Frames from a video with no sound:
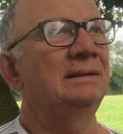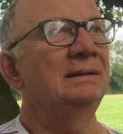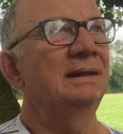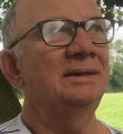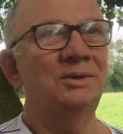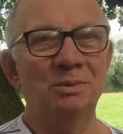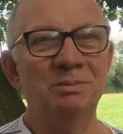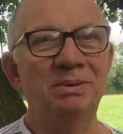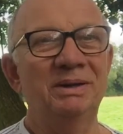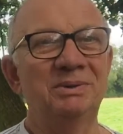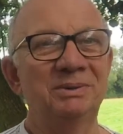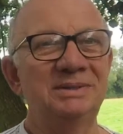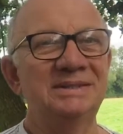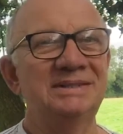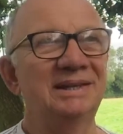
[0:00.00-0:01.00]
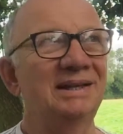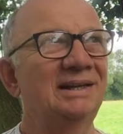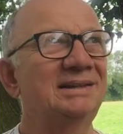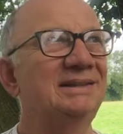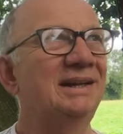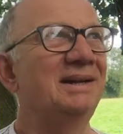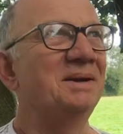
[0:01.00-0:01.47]
I come back on this
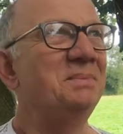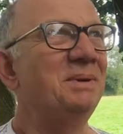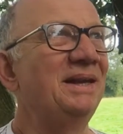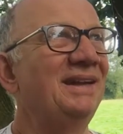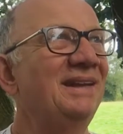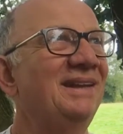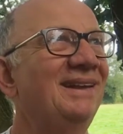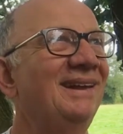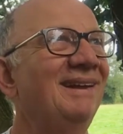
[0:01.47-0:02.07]
electric a minute.